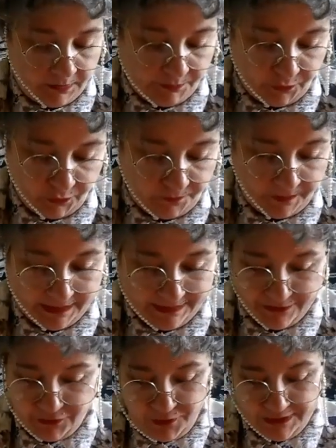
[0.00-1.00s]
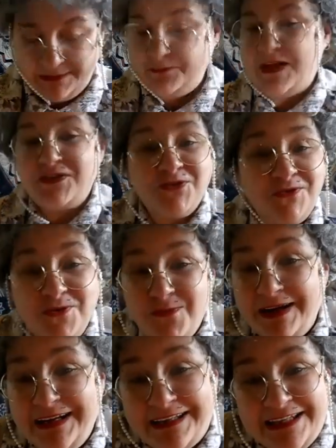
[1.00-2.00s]
Blueberry. I don't, I don't know
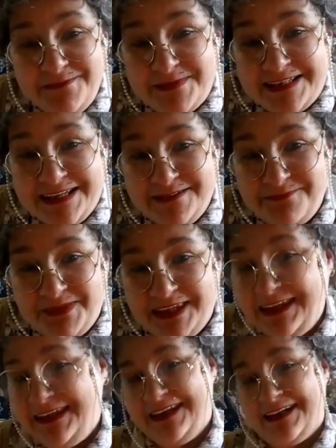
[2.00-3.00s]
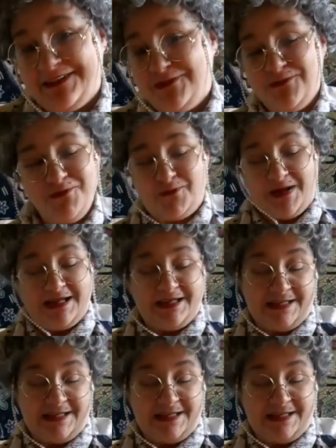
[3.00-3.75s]
why I keep saying me. I don't know why I